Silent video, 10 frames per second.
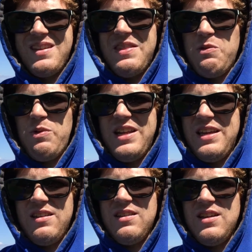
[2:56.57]

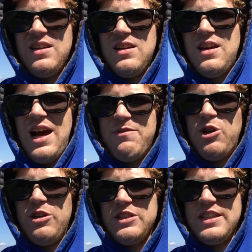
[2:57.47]
then I've
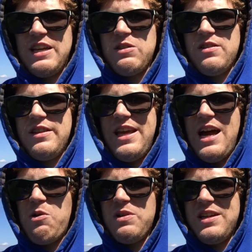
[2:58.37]
noticed like
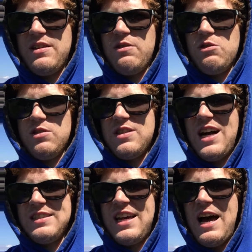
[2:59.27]
now those
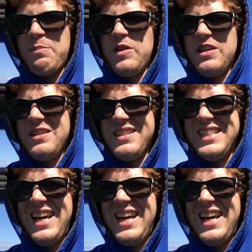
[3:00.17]
thoughts happen in